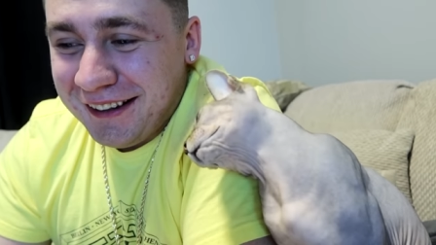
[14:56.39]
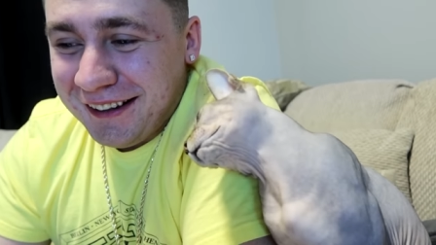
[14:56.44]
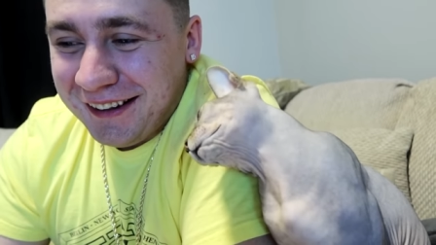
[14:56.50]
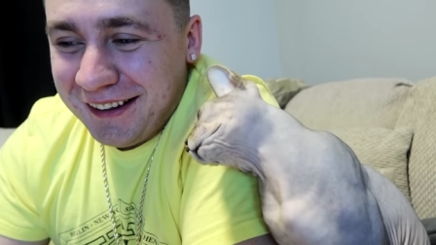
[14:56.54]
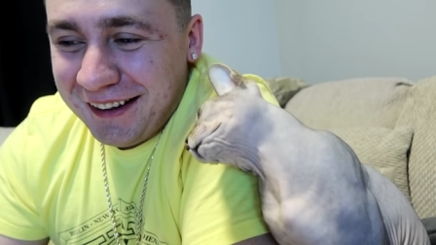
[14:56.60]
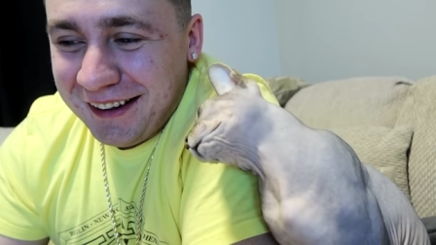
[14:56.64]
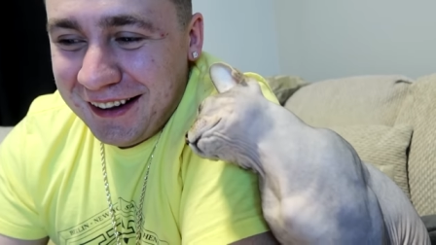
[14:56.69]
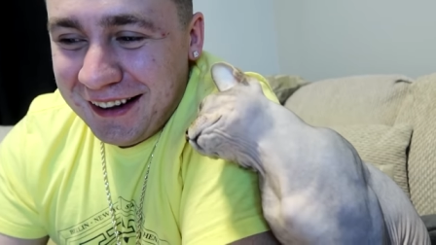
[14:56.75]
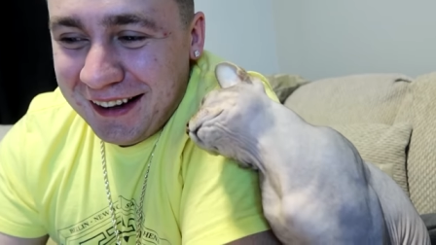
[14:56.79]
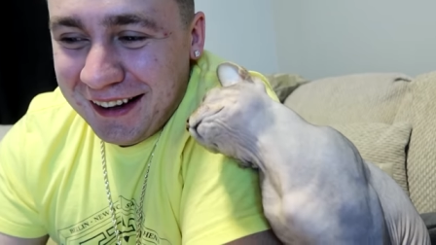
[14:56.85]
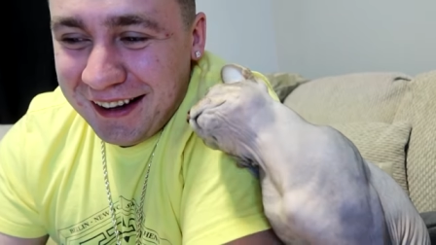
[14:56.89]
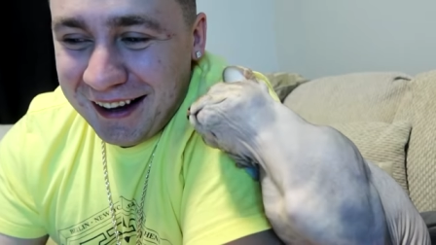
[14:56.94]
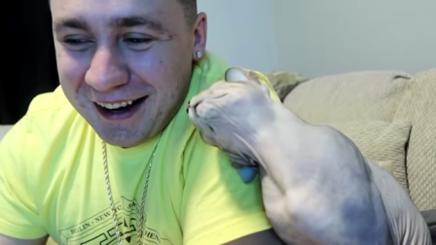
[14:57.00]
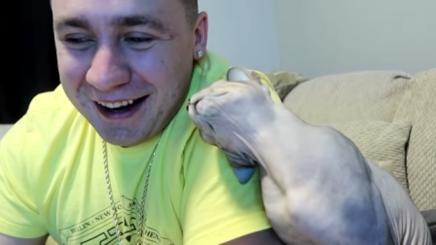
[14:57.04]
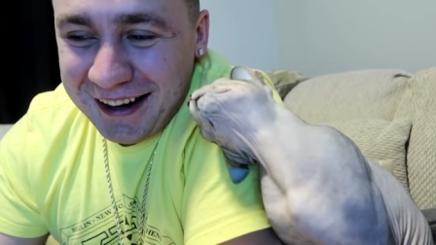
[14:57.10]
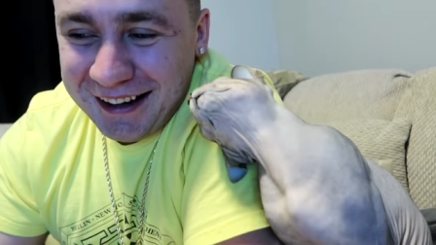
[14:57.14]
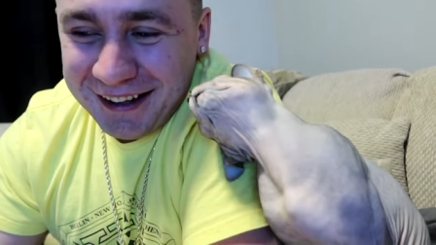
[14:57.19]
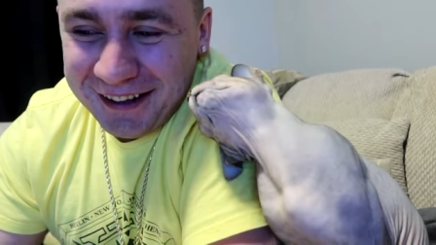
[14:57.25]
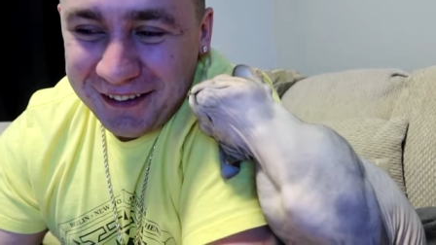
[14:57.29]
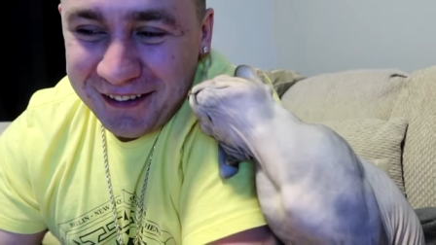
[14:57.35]
I
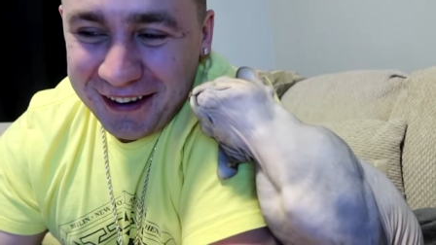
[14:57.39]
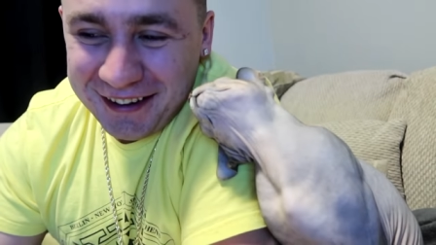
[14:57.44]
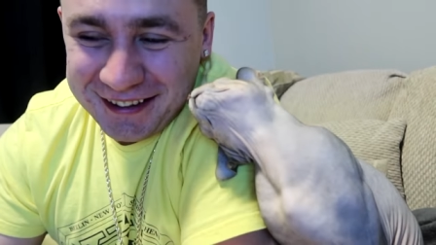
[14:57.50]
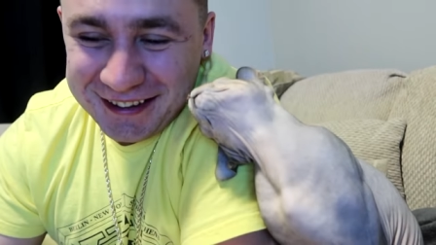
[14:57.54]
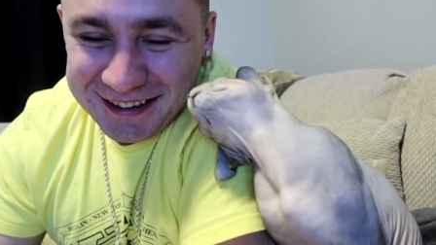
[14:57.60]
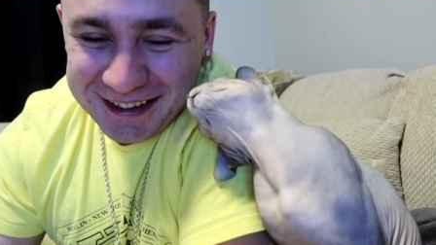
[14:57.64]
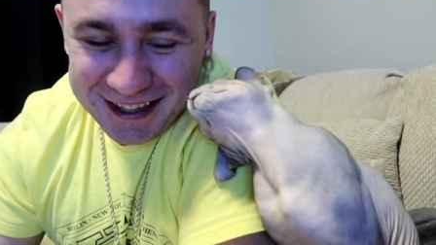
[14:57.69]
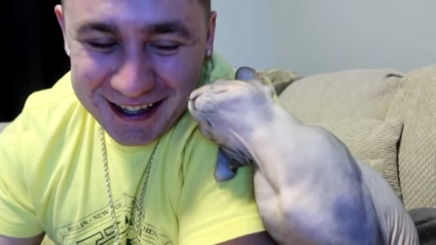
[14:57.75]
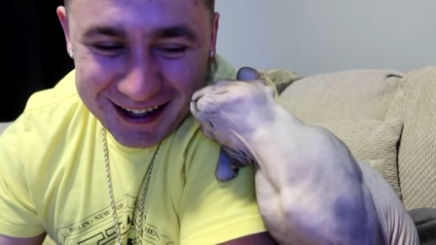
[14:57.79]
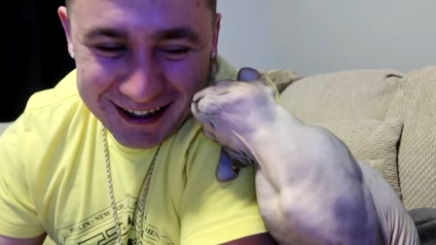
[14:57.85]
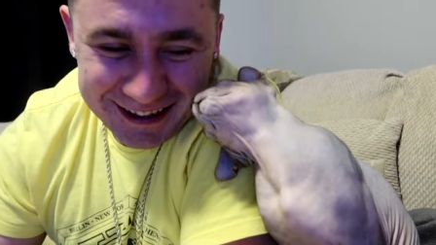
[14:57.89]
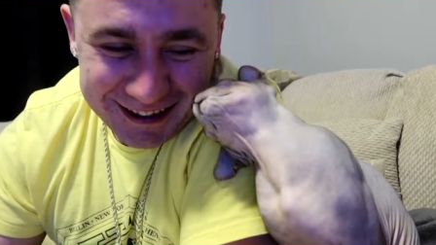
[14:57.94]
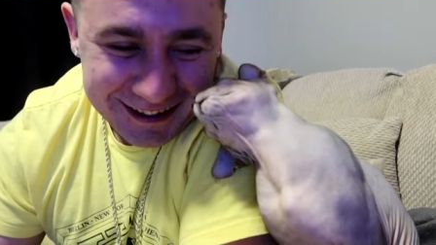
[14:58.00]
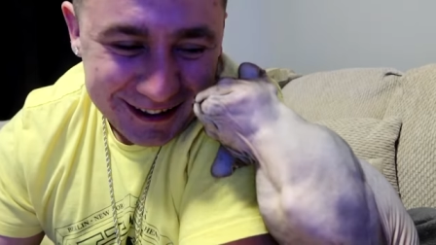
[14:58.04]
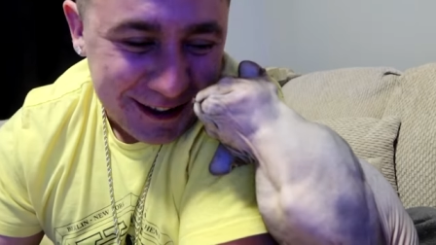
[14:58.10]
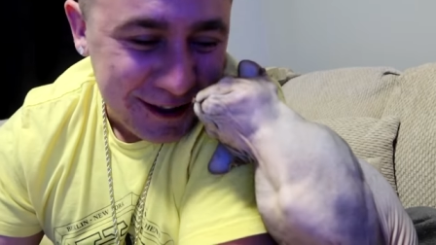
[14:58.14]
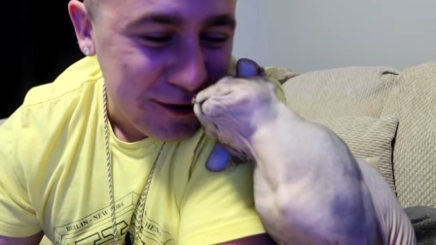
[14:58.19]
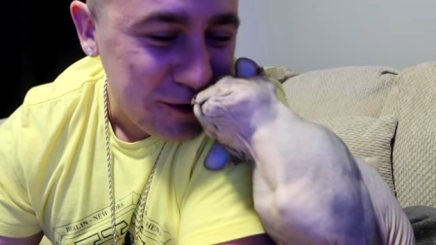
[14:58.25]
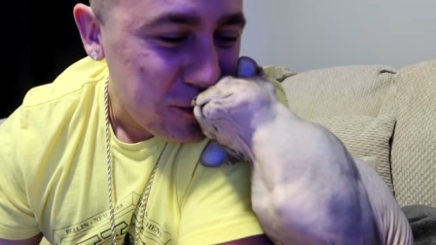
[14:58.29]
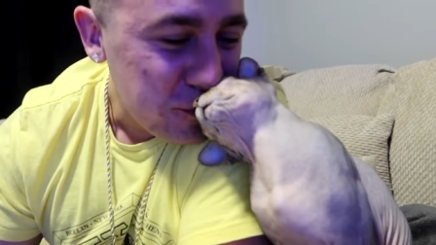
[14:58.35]
didn't have to say
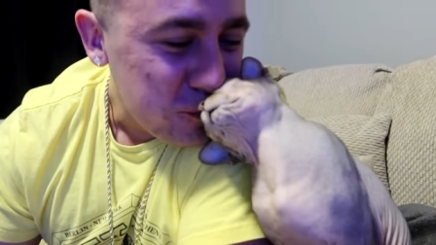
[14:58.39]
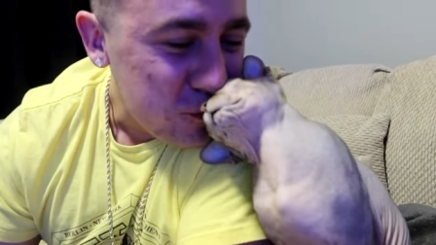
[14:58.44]
anything.